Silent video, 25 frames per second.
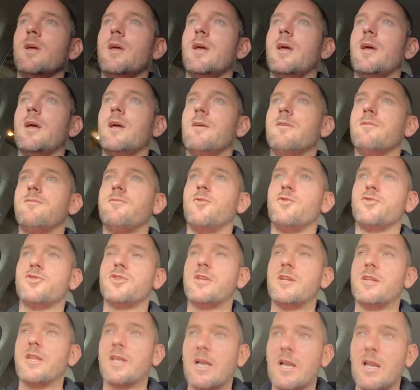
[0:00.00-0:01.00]
uh,
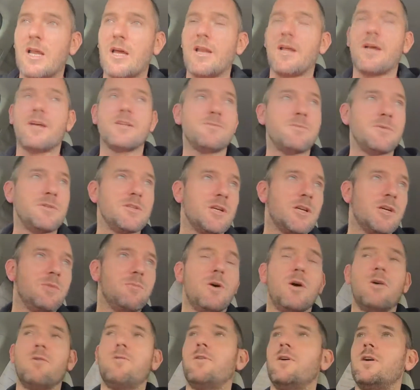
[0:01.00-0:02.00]
fortunately the client asked me to
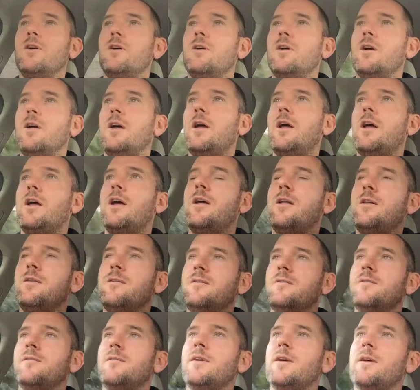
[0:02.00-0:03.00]
come over
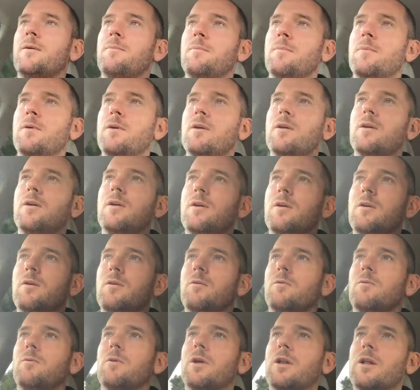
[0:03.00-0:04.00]
and
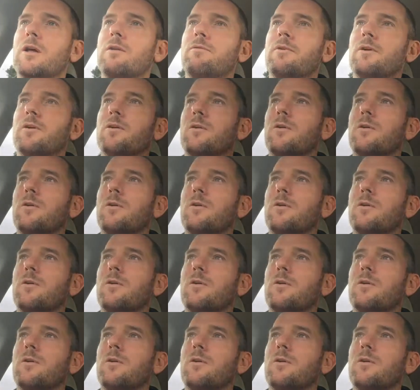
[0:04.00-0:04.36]
um, we're going to have a,